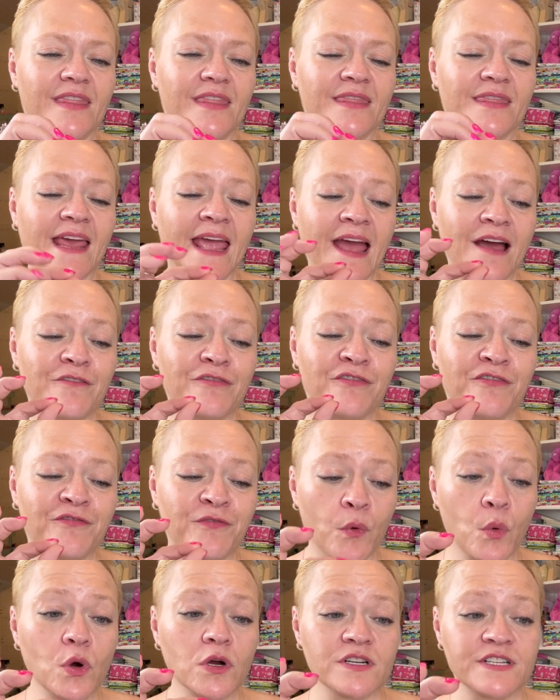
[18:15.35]
they have
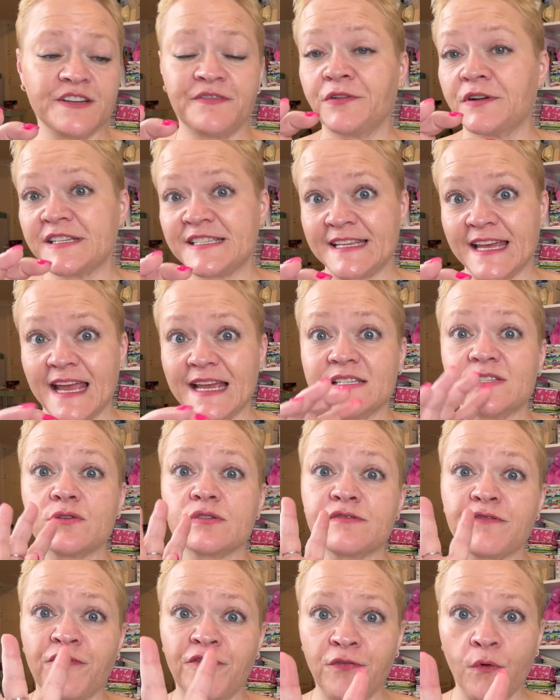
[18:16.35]
four different sayings.
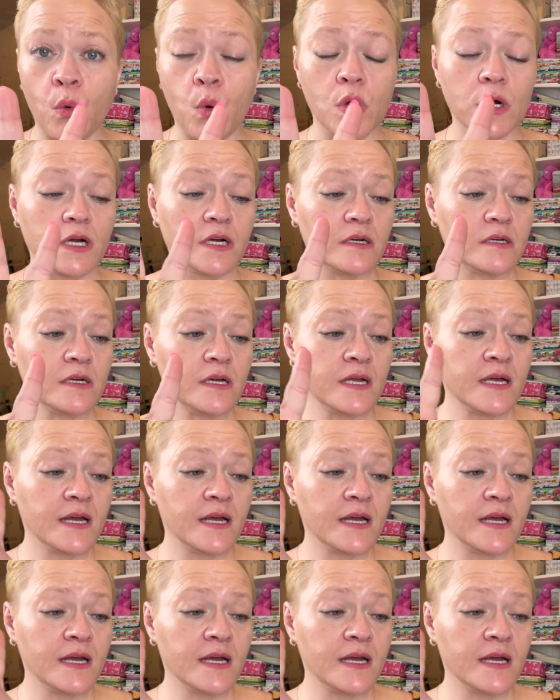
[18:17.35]
There's four